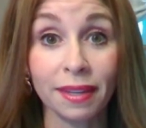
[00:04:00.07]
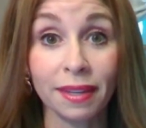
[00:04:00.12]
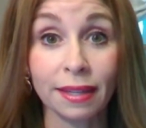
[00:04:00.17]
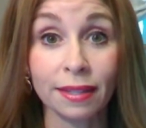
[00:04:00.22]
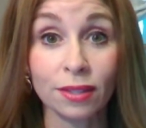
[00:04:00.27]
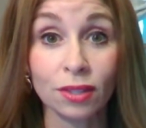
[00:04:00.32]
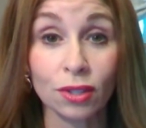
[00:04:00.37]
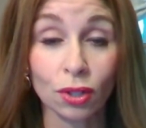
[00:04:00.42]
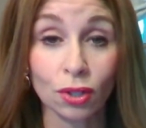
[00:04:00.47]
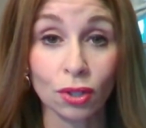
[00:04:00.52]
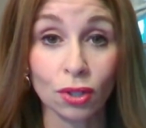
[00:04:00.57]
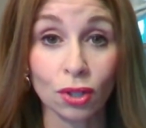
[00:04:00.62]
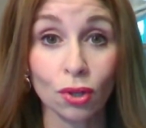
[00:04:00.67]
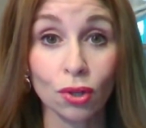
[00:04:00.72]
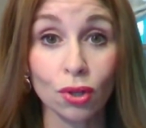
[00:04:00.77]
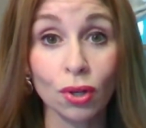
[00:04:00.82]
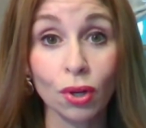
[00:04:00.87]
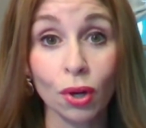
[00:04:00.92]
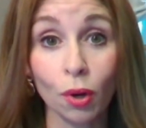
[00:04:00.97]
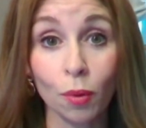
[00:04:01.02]
the
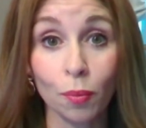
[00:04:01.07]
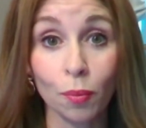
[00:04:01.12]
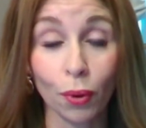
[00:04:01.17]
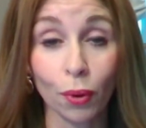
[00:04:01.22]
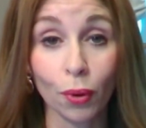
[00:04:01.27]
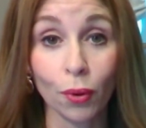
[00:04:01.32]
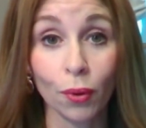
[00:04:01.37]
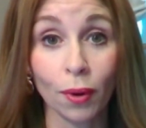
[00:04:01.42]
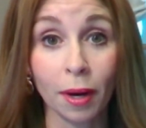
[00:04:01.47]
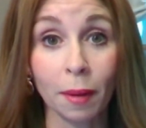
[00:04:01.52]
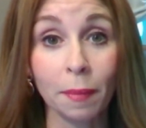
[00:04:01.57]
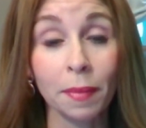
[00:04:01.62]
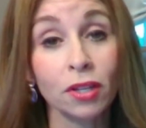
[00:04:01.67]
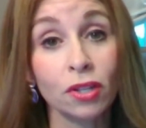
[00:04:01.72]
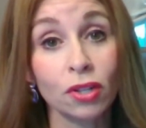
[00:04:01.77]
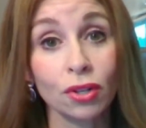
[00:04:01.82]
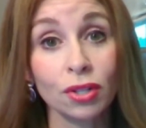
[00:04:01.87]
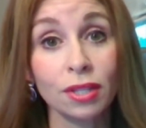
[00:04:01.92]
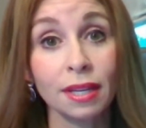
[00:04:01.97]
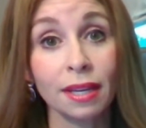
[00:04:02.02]
institution or program
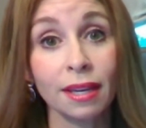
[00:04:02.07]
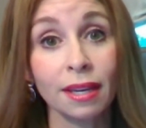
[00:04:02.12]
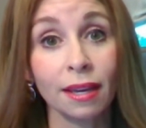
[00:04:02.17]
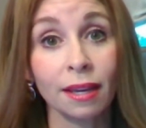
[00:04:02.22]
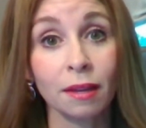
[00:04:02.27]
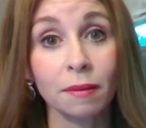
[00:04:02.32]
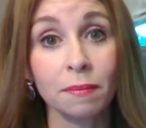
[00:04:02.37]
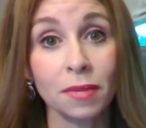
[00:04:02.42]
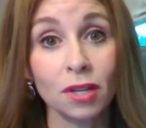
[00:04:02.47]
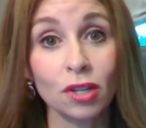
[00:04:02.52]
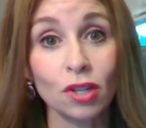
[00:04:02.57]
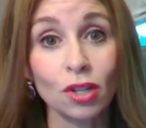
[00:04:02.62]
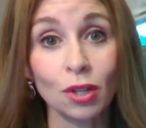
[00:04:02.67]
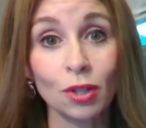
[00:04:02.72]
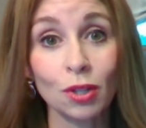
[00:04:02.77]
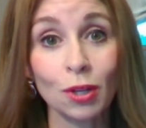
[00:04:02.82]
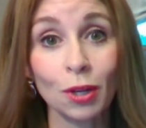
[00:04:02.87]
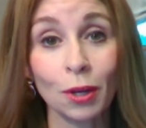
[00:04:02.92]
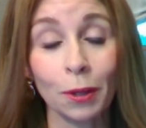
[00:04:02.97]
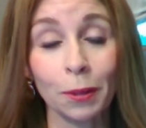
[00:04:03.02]
that you're seeking
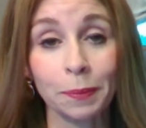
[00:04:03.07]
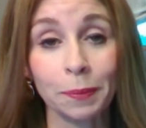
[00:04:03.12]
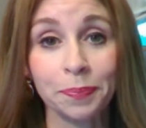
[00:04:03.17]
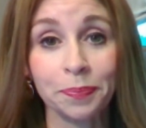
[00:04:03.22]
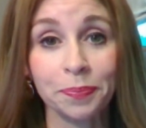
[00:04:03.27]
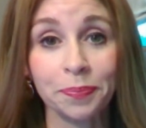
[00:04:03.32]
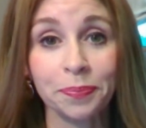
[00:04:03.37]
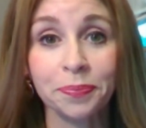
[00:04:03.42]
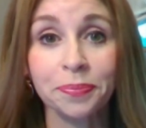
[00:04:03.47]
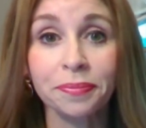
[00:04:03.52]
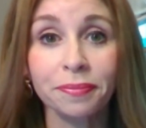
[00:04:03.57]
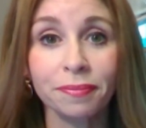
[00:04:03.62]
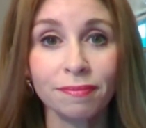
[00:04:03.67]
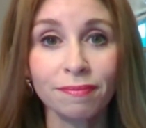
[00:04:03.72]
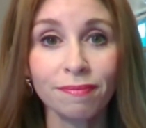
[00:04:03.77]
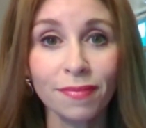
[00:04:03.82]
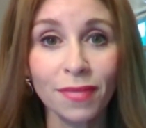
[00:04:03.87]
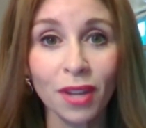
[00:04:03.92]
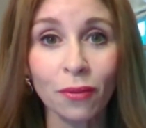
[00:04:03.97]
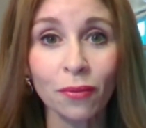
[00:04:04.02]
admission to.
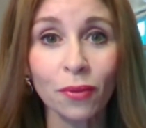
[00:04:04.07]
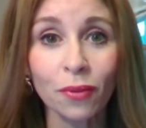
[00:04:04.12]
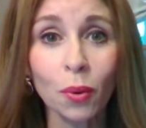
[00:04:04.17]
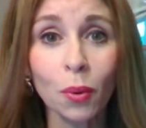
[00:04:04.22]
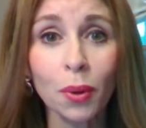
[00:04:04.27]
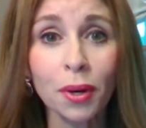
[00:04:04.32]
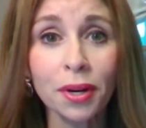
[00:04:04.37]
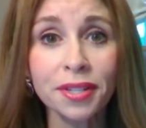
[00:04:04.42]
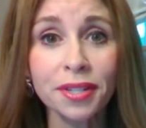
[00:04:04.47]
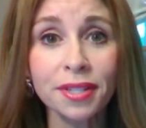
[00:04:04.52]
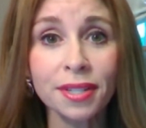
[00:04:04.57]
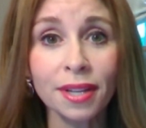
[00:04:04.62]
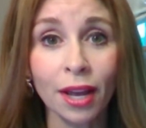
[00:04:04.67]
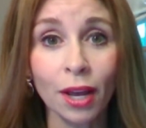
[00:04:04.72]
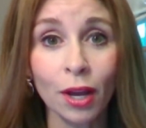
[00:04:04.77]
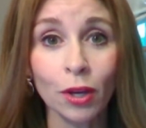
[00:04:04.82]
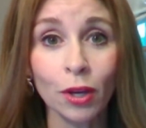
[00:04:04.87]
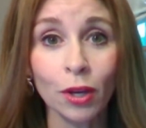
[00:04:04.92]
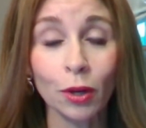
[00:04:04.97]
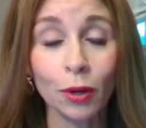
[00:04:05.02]
Of course,
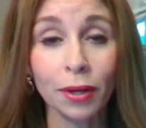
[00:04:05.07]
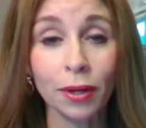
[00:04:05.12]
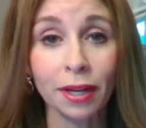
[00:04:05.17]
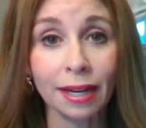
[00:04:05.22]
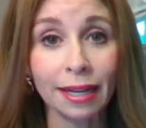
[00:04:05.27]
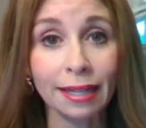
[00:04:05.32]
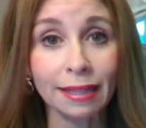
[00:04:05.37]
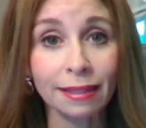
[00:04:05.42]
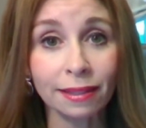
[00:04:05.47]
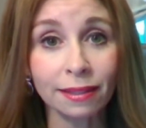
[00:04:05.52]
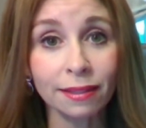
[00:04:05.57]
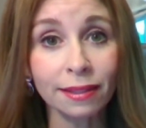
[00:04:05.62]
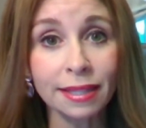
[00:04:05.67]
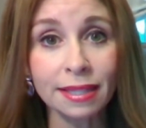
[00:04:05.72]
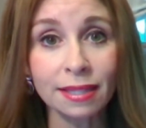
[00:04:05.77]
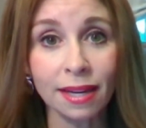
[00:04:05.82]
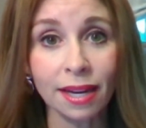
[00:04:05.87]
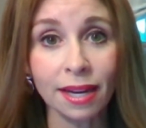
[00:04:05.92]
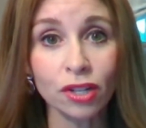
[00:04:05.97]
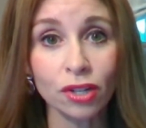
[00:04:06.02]
you're going to clearly
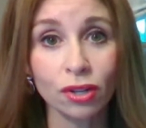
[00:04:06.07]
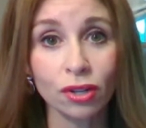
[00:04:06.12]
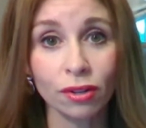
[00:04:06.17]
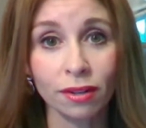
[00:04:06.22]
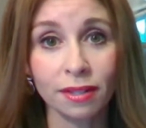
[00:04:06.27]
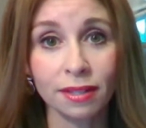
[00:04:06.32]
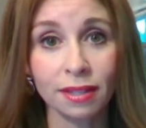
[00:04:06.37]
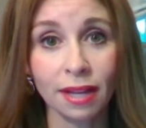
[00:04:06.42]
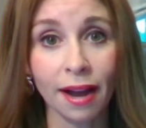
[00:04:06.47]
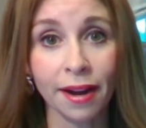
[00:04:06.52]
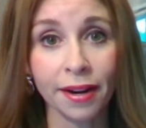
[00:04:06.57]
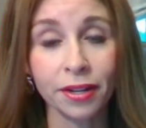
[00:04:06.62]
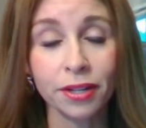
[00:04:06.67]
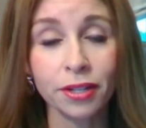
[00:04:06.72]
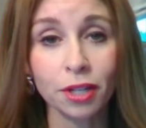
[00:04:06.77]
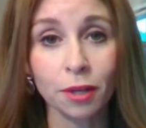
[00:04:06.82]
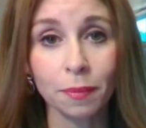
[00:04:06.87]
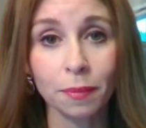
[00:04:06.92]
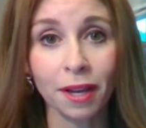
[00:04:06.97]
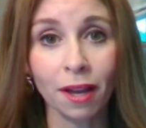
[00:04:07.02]
state your
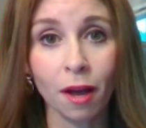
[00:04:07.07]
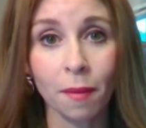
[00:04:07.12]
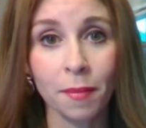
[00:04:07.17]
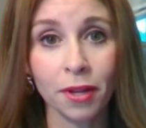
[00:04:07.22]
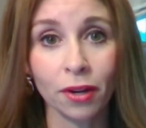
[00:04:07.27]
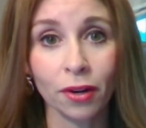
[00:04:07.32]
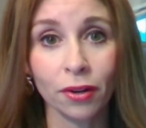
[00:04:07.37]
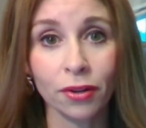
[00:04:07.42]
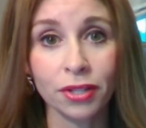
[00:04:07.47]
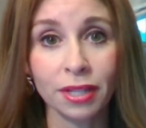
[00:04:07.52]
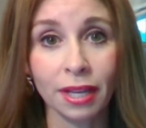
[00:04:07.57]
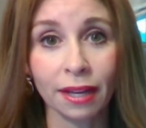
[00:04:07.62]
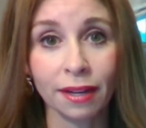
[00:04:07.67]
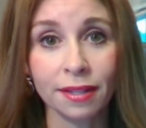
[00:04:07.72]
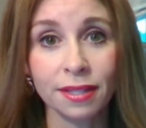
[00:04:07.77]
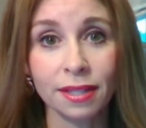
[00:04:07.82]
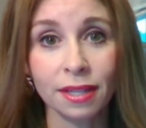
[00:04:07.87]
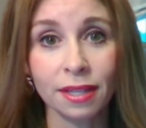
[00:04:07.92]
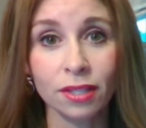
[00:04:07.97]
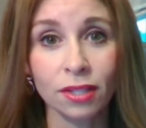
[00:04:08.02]
desire to become a nurse
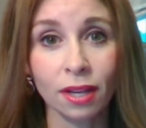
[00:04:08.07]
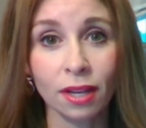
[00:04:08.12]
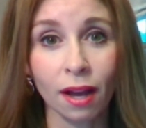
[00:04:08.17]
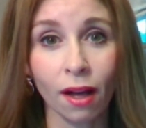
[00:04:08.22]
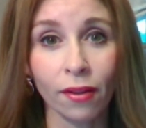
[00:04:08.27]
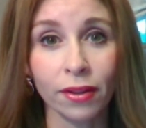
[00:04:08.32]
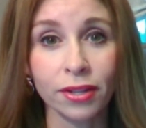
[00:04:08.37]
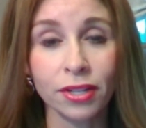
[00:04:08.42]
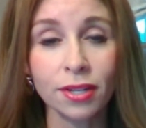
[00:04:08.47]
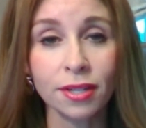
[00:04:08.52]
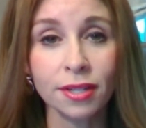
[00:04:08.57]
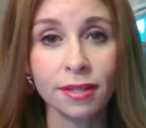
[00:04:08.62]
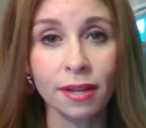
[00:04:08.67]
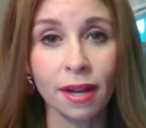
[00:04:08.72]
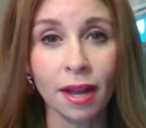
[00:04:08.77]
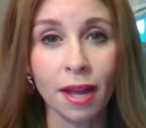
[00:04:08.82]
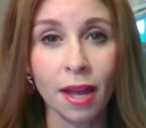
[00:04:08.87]
anesthesiologist,